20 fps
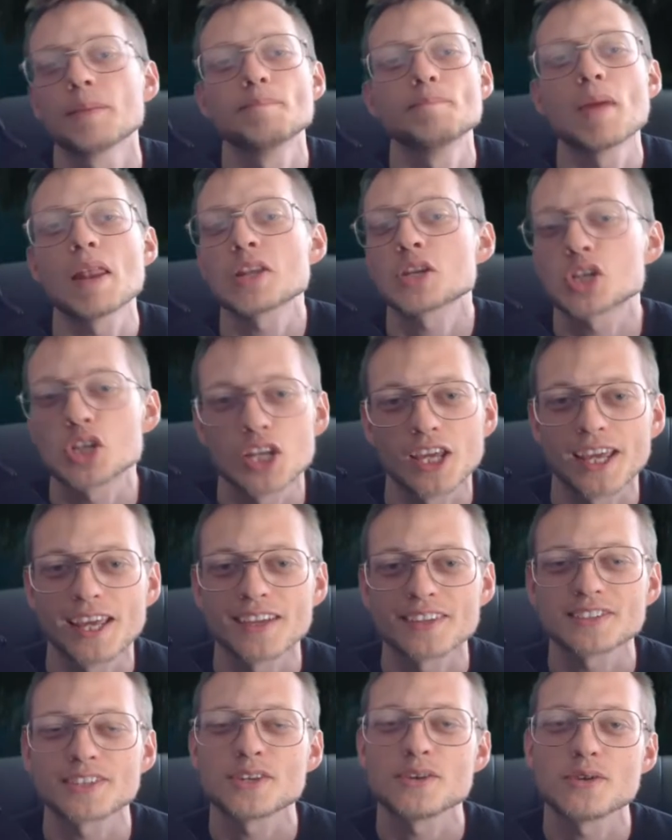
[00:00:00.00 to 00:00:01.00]
mentioning
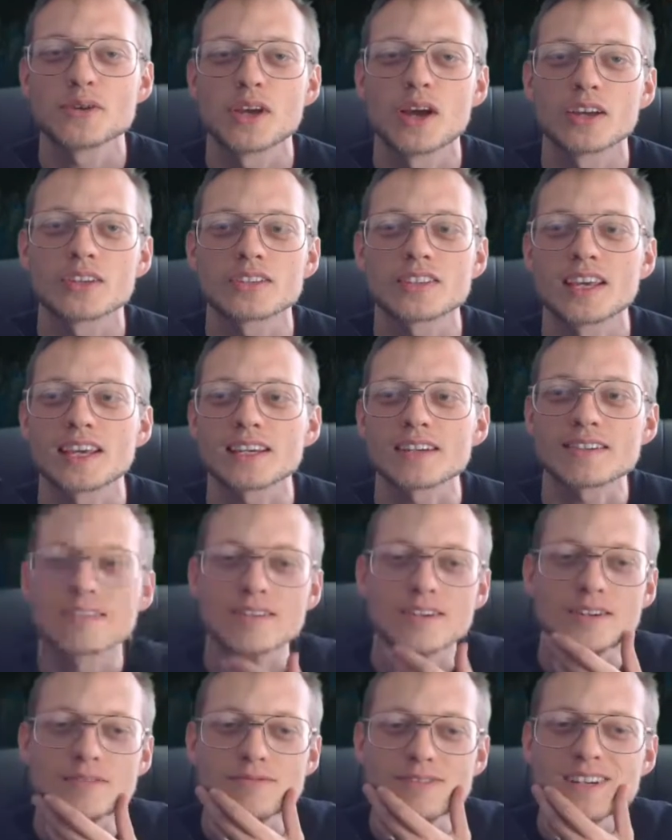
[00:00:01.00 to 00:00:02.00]
it so you guys think,
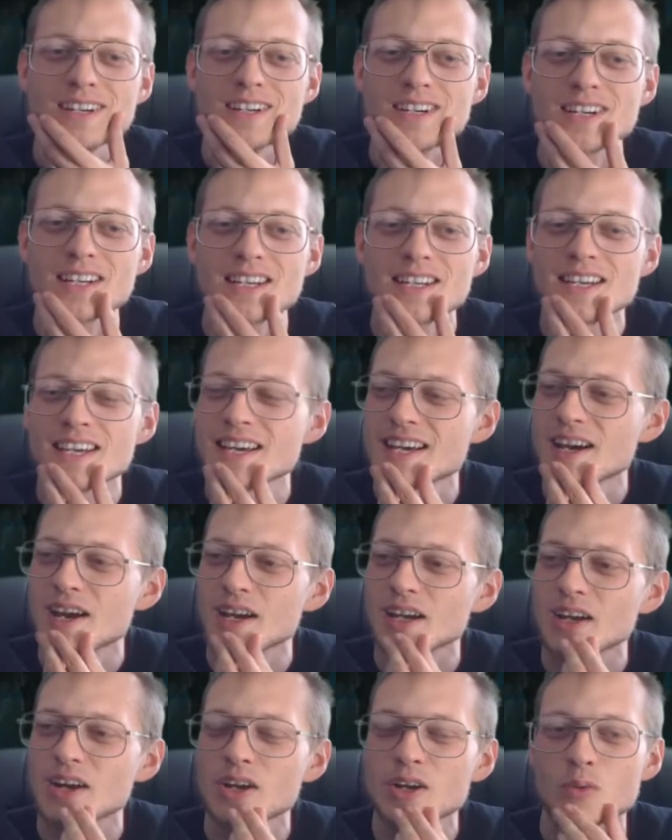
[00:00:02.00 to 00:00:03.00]
oh, actually, yeah,
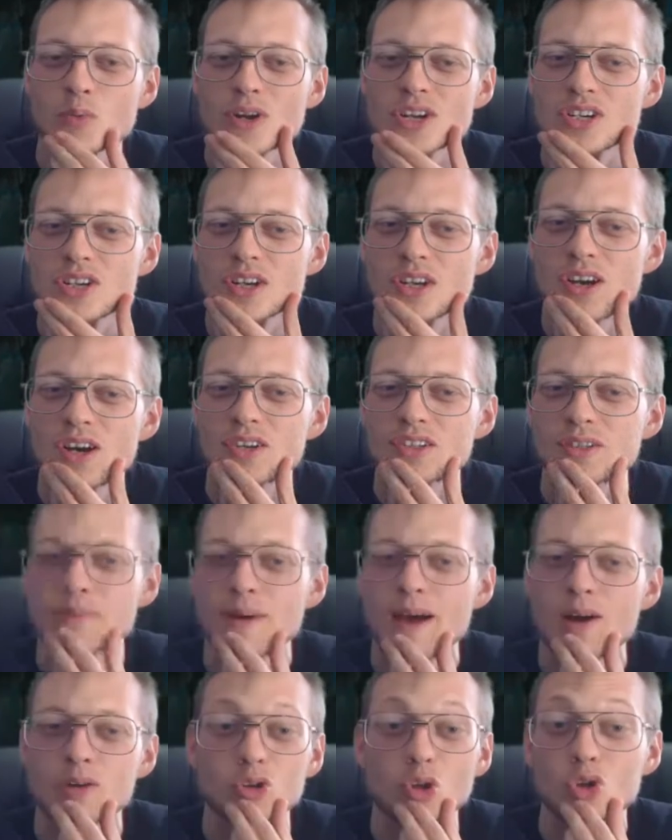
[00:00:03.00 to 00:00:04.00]
I kind of wish I'd asked
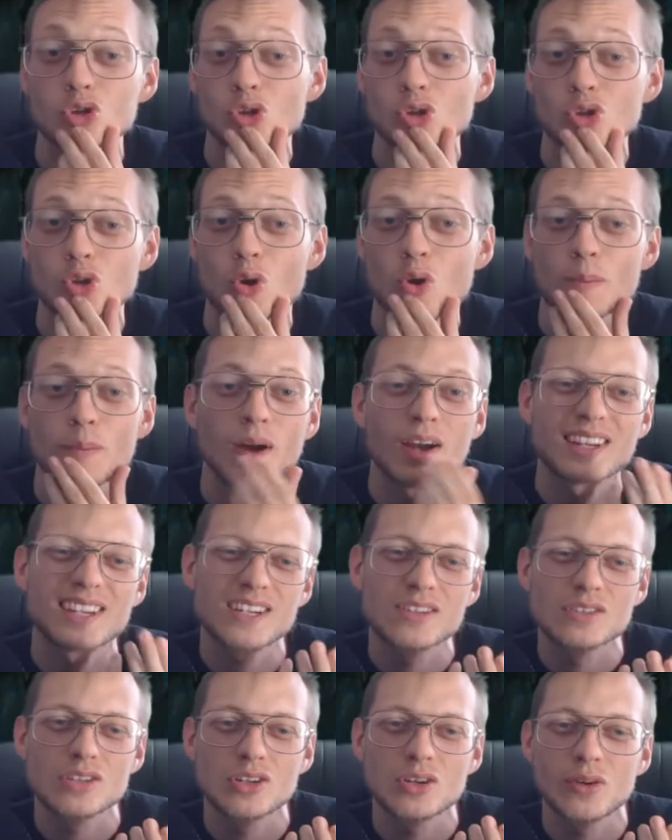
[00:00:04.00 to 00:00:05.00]
about dot, dot, dot, but I
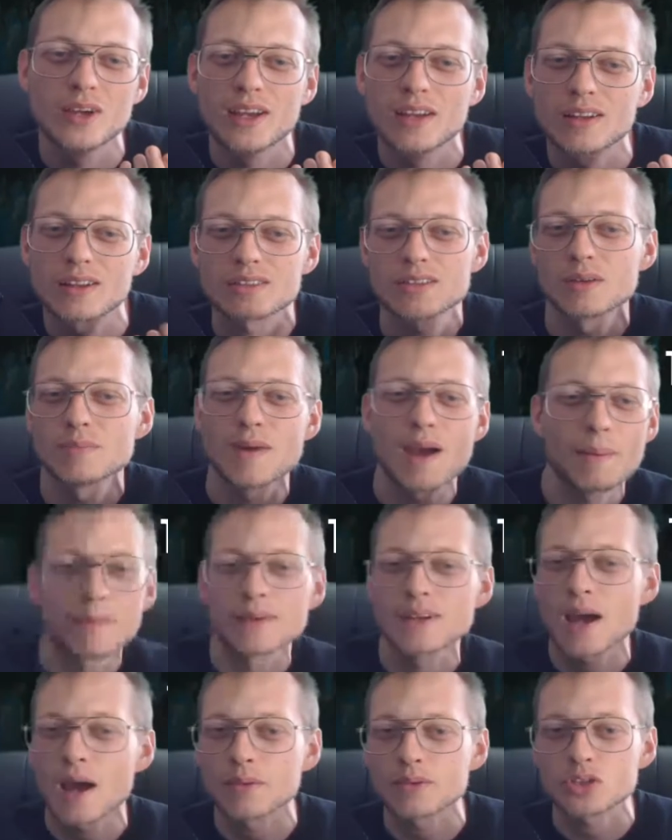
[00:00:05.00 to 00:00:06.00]
didn't do it. So
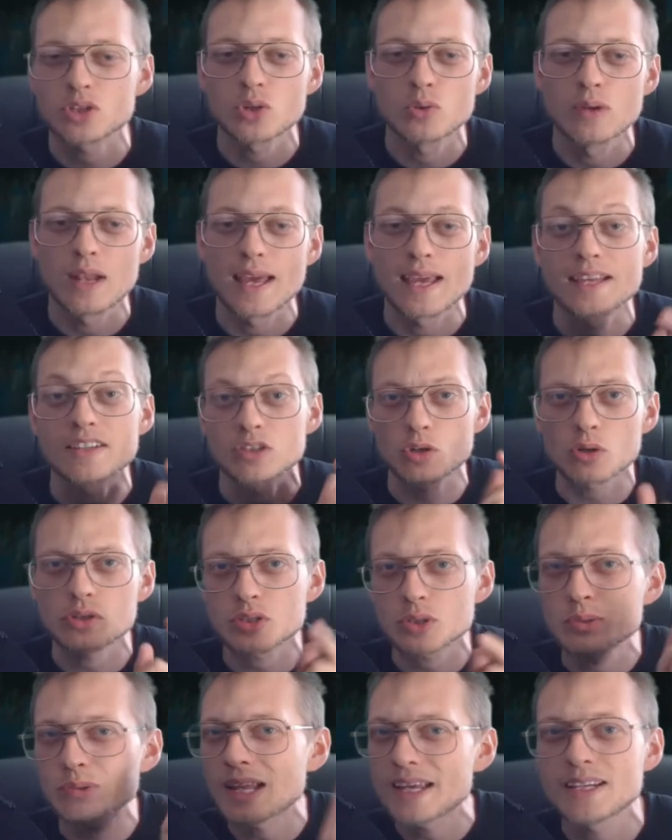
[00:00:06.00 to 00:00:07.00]
maybe now it's too late. It's
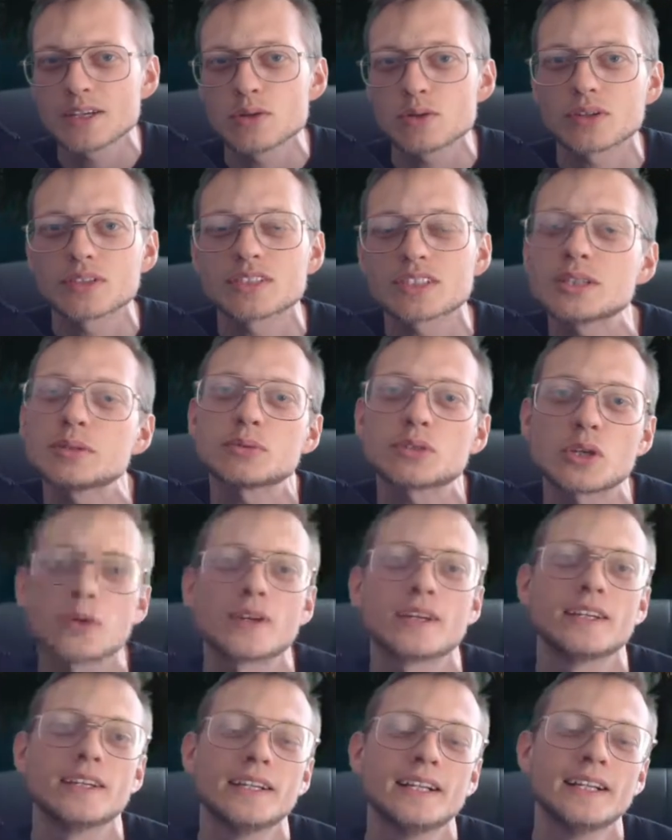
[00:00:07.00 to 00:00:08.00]
not too late. You can still do
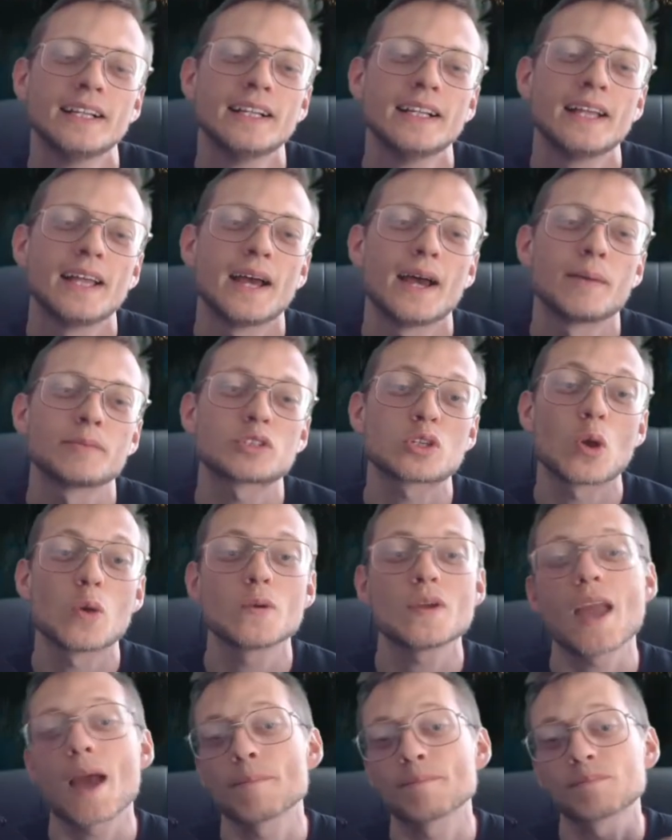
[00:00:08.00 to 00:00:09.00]
it. So
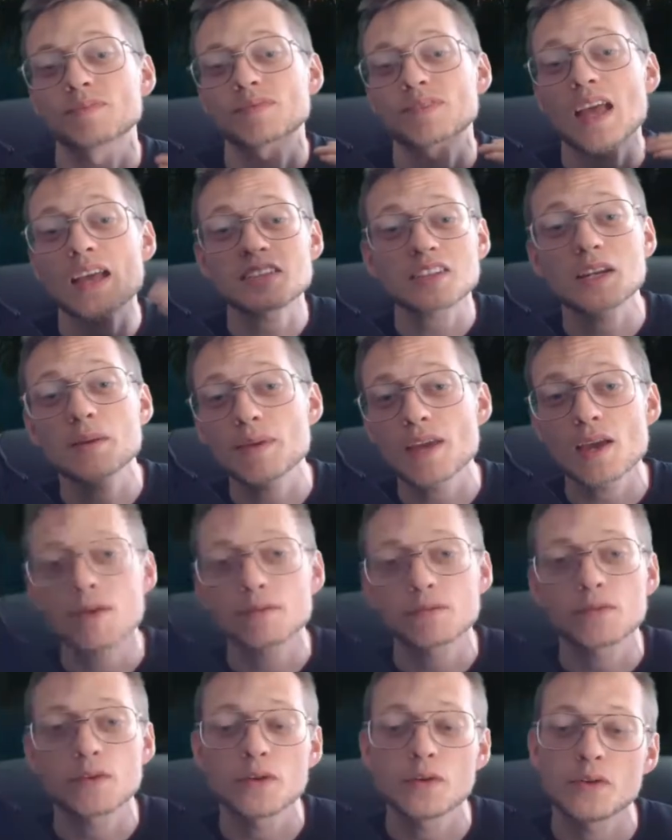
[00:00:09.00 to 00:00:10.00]
yeah, that's going to be
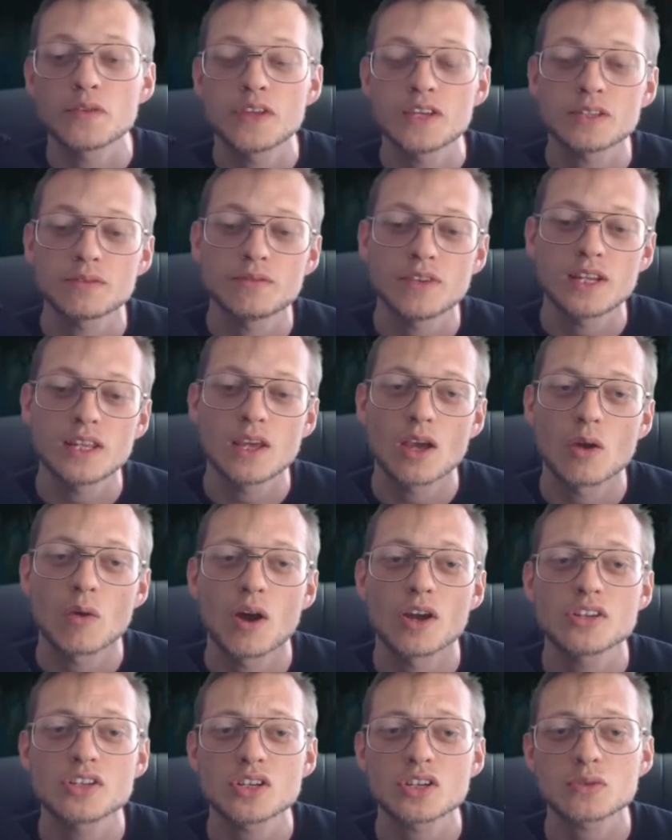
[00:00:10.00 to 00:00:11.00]
it for this video.
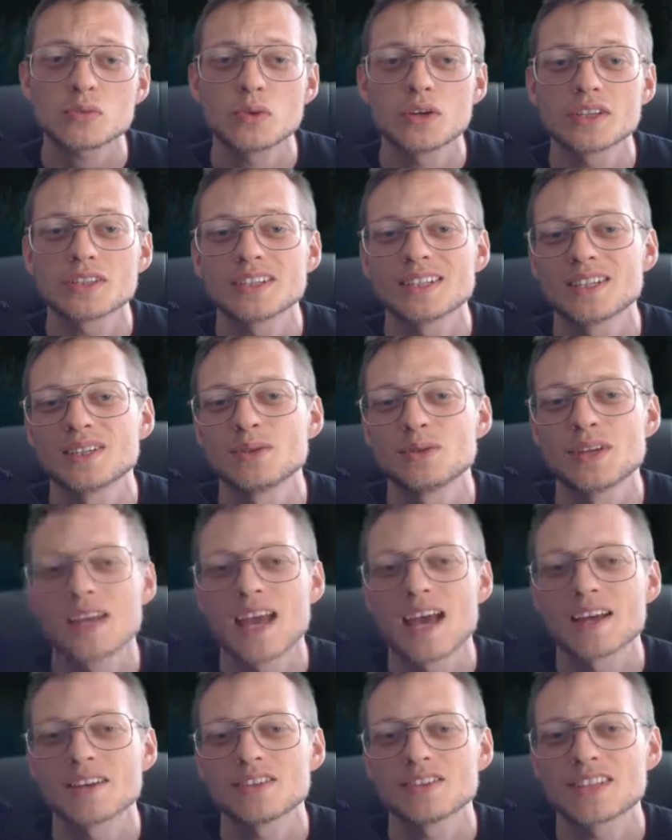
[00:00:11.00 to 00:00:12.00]
I just wanted to,
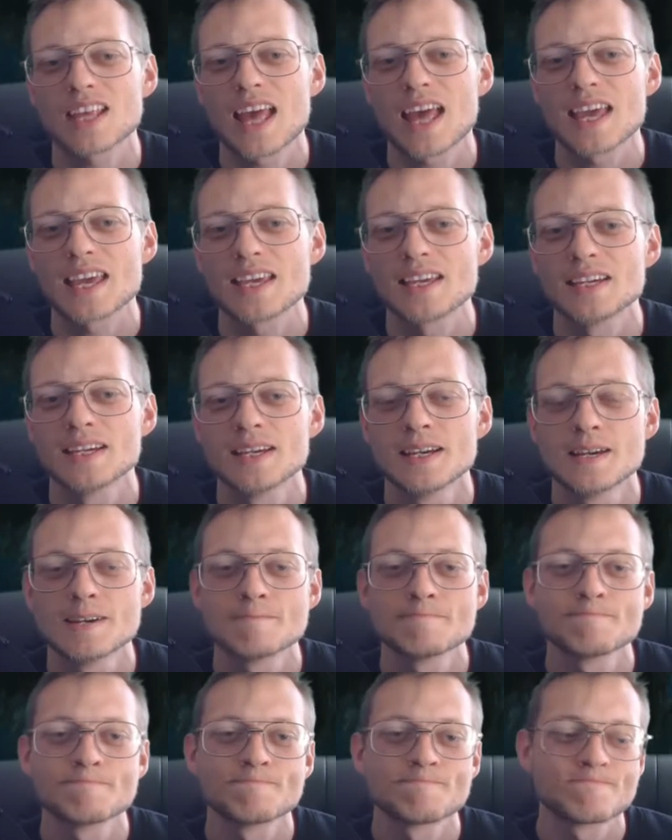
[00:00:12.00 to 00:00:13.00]
yeah, say,
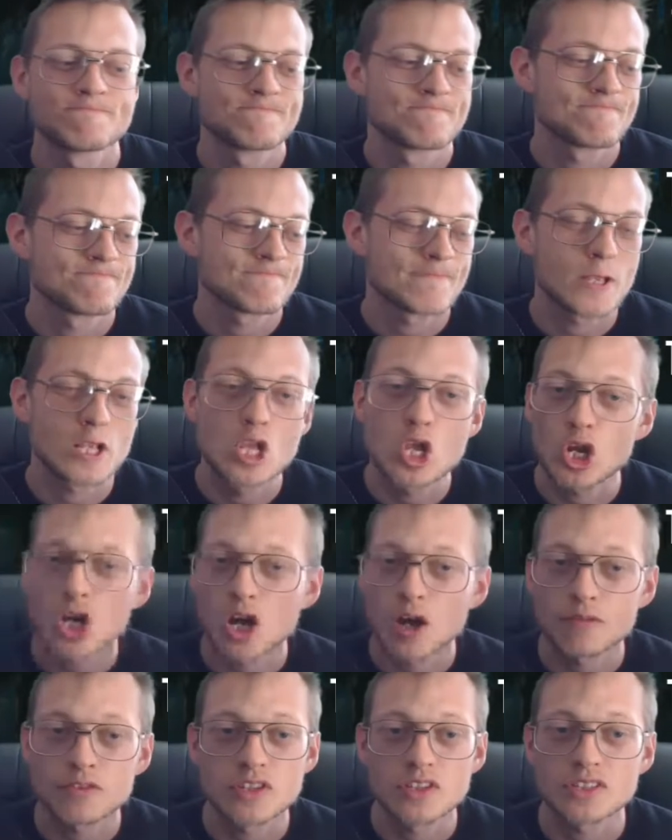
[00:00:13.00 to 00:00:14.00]
look
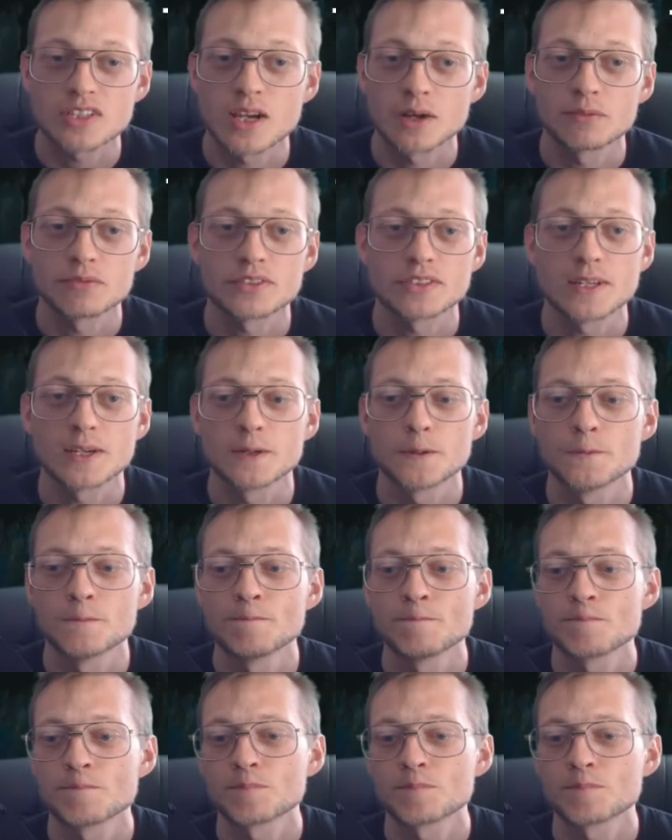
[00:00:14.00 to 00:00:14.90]
after yourself still.